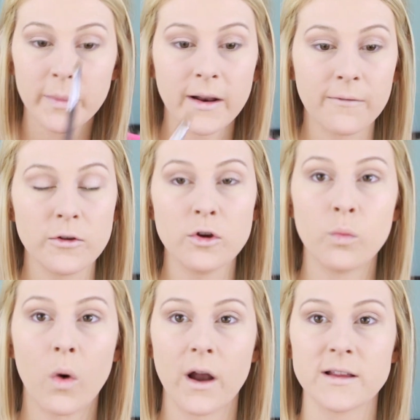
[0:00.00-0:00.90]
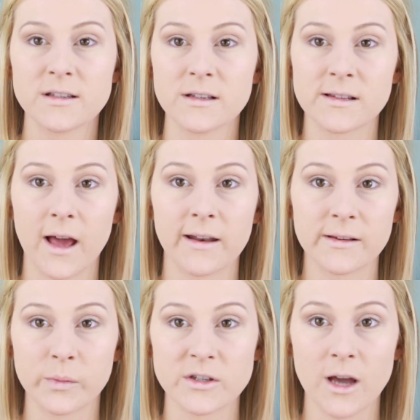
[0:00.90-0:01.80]
But if you wanted to kind of
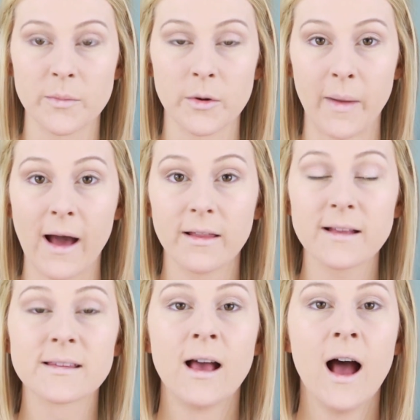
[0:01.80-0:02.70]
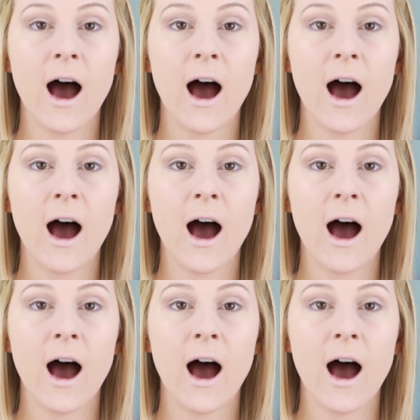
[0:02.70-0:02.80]
switch up your palettes,